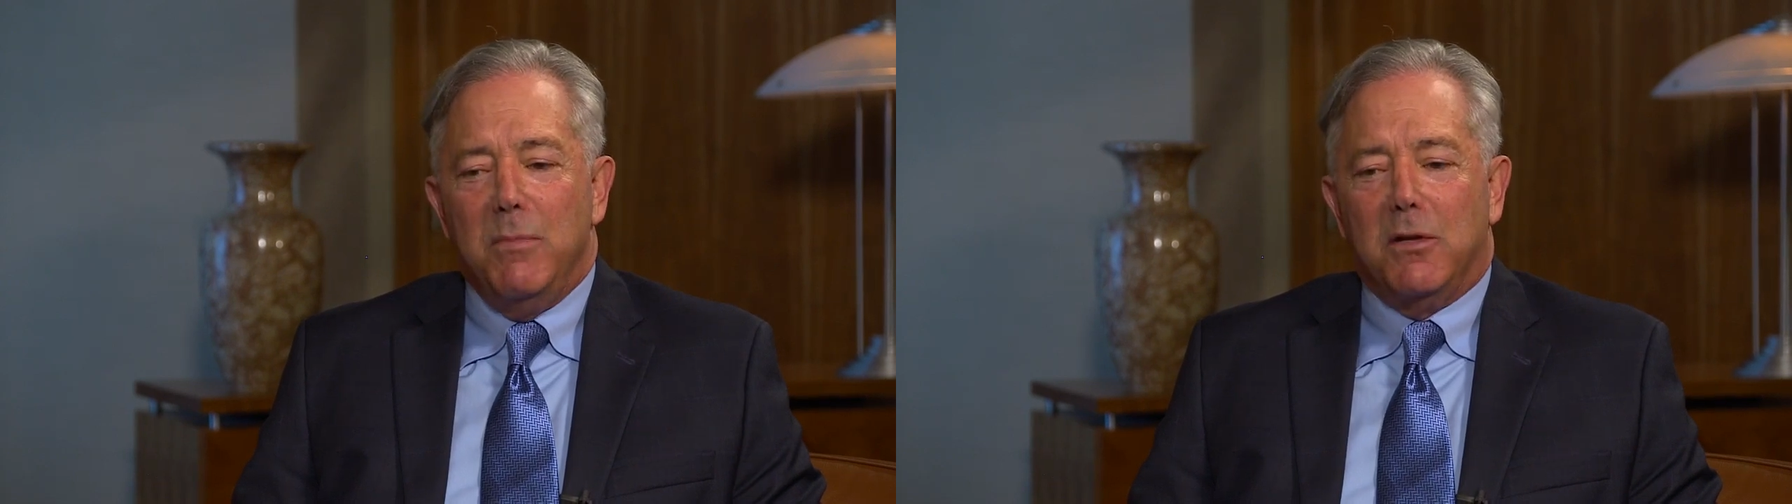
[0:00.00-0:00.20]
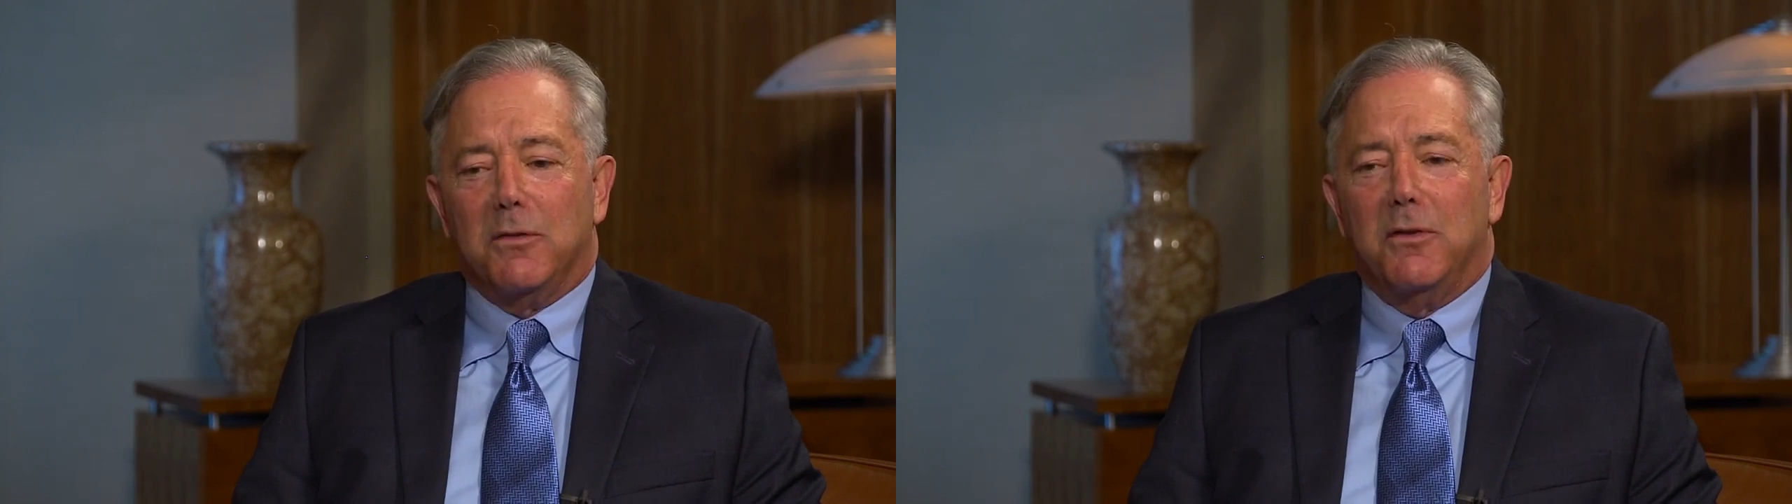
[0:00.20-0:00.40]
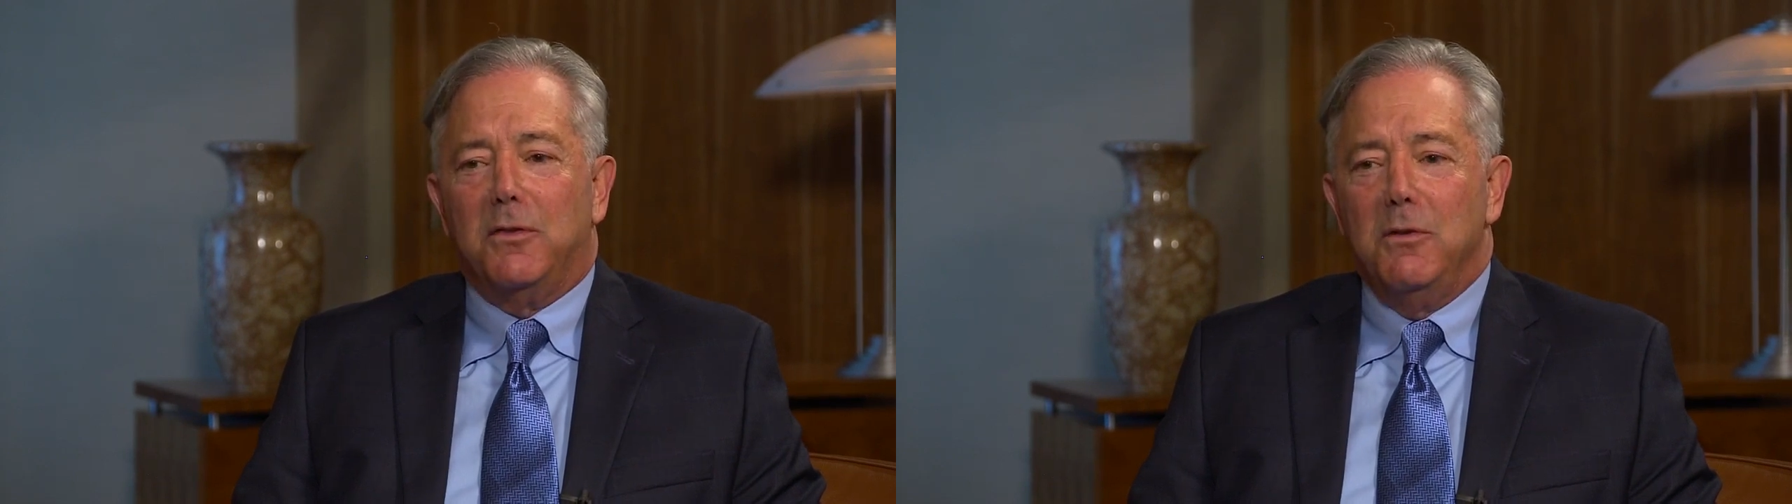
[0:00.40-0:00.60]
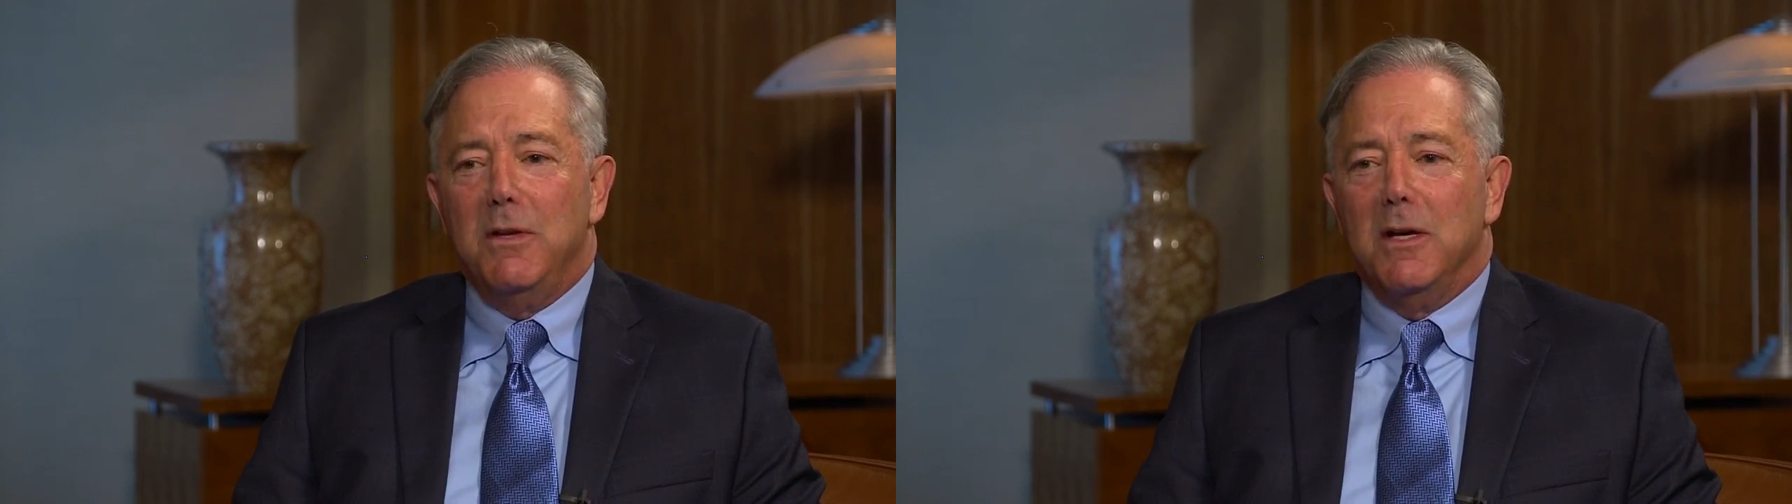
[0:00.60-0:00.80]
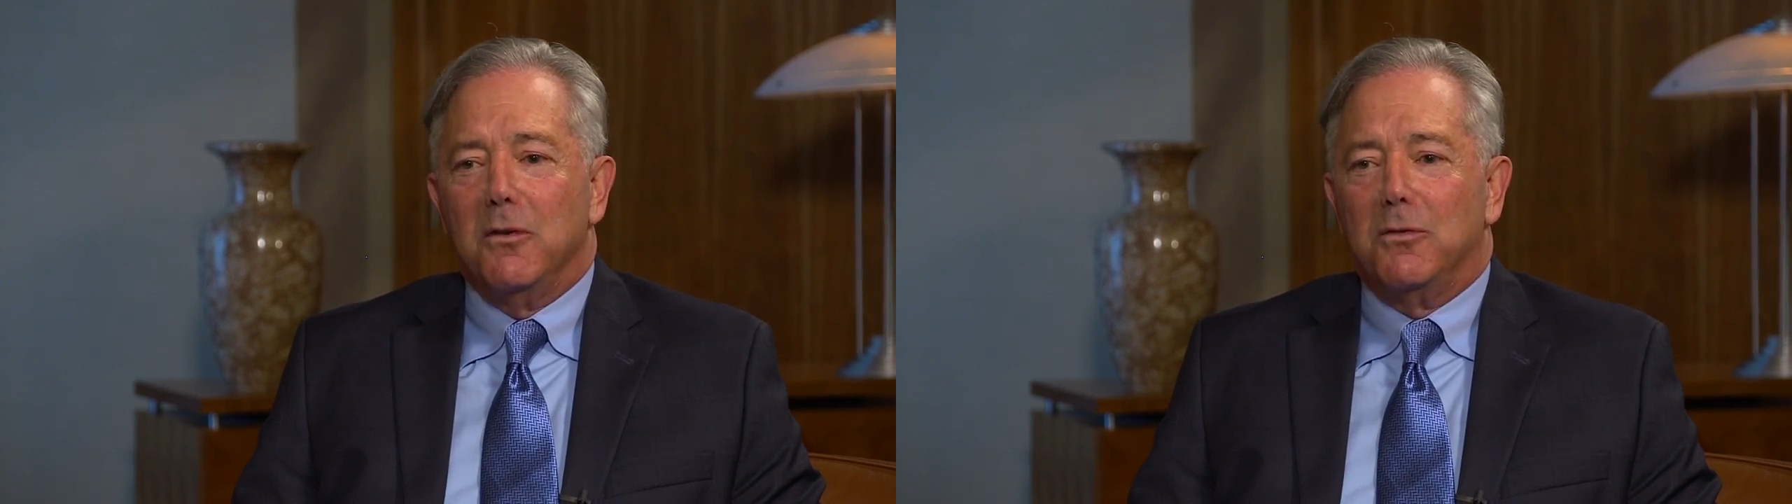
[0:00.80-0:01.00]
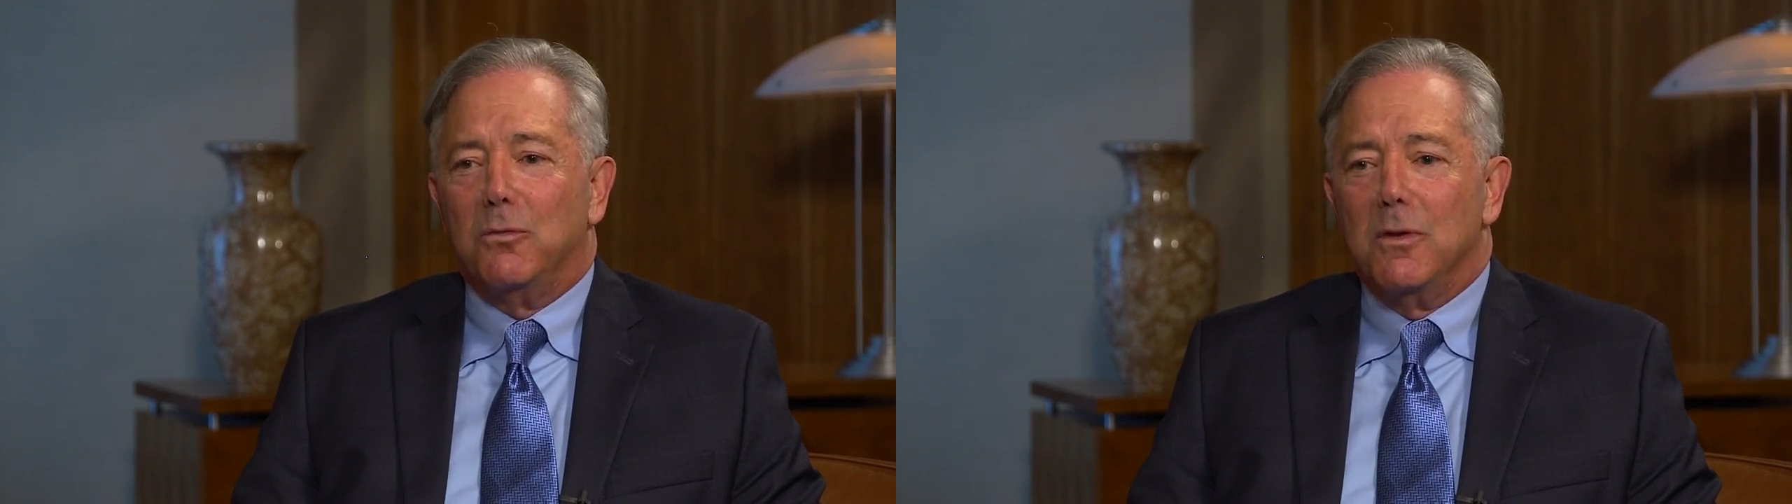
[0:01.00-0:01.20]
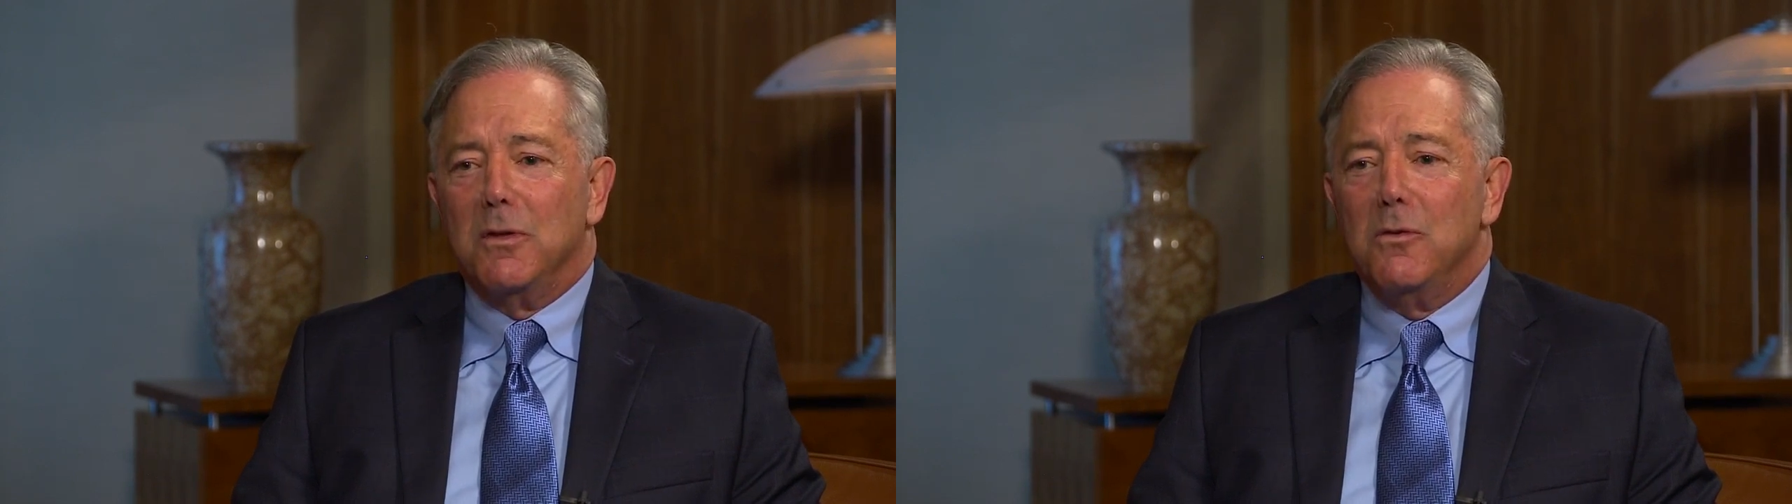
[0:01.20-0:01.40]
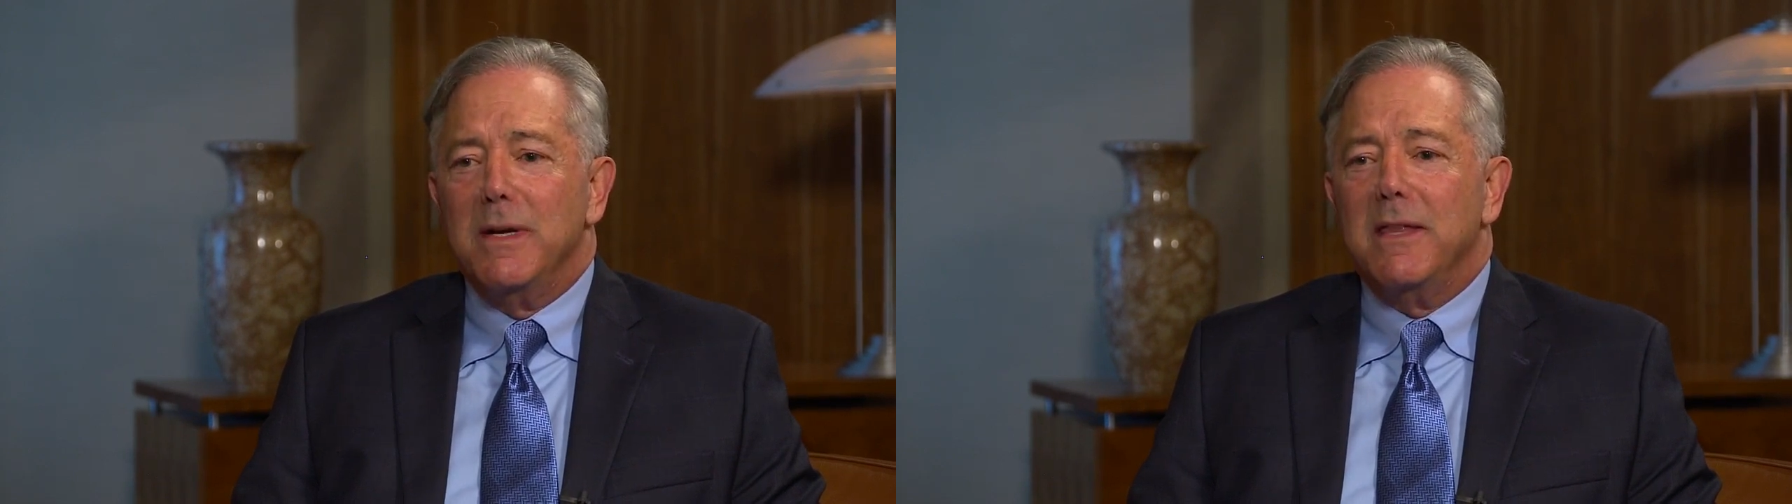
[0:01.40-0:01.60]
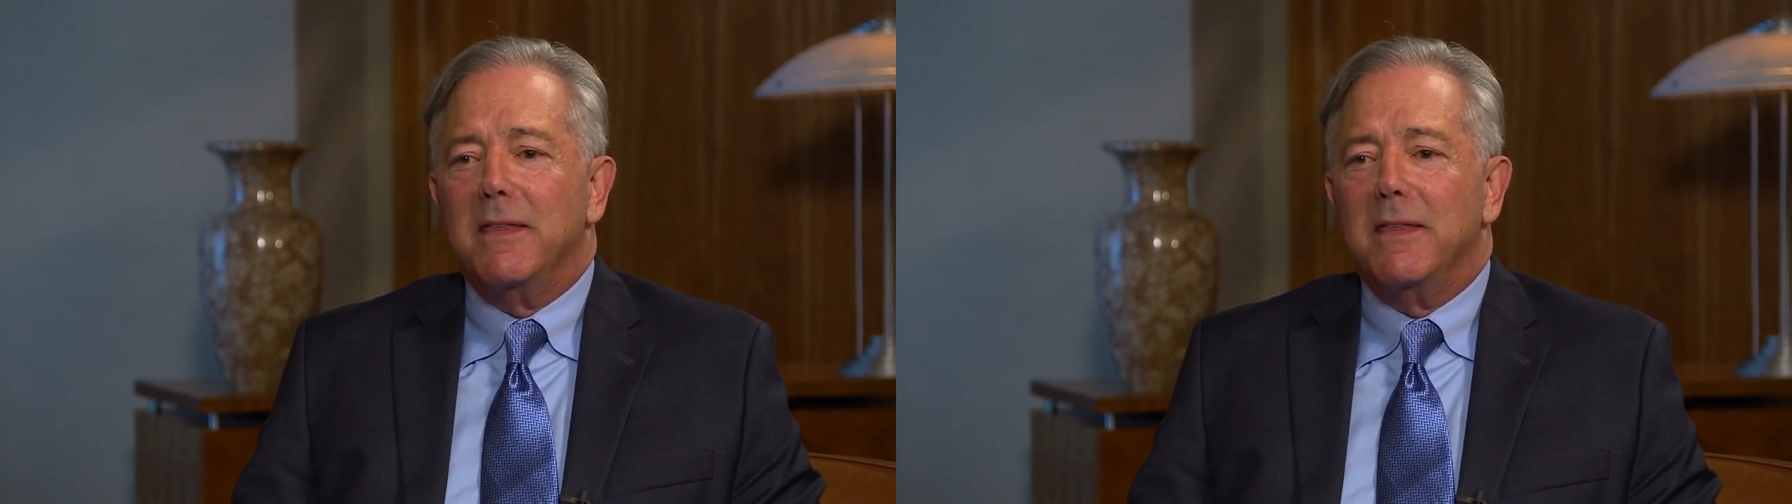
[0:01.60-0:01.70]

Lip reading: because the studios were doing